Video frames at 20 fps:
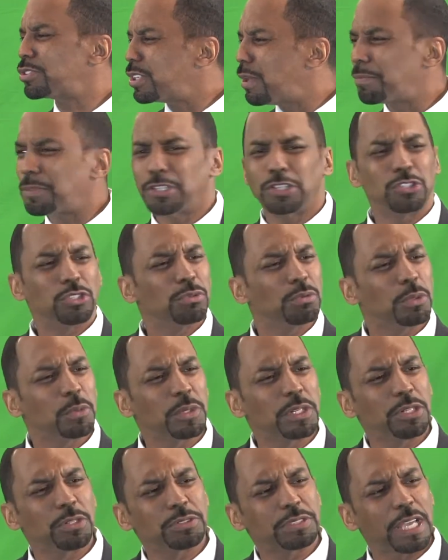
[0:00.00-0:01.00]
something to do with
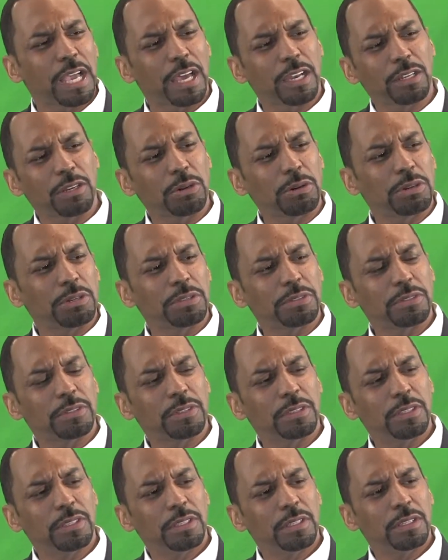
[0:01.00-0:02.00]
one of those categories.
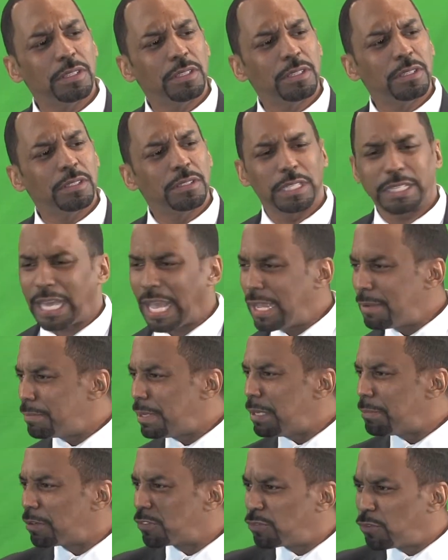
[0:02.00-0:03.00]
It can't
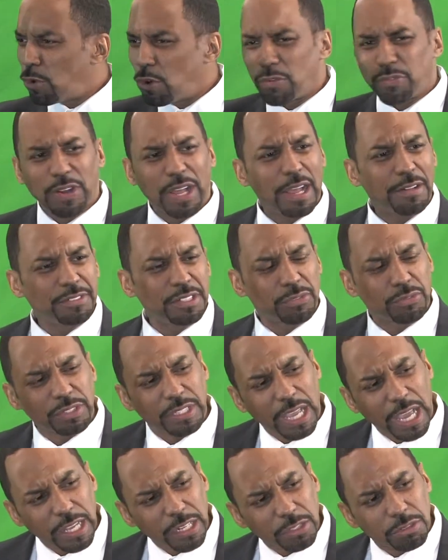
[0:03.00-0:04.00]
be but four or five different
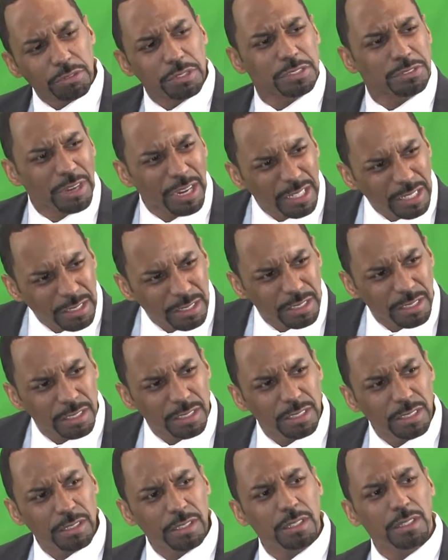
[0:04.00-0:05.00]
categories, right?
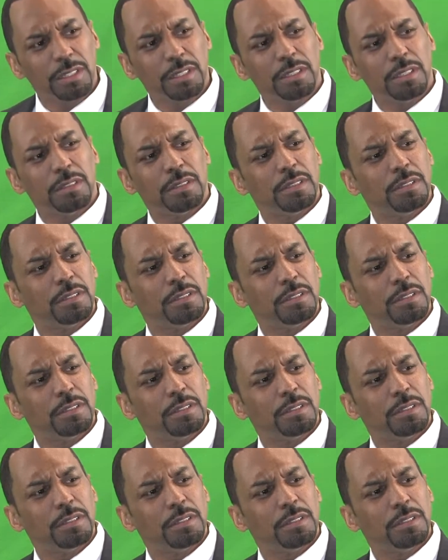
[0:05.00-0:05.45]
Amen.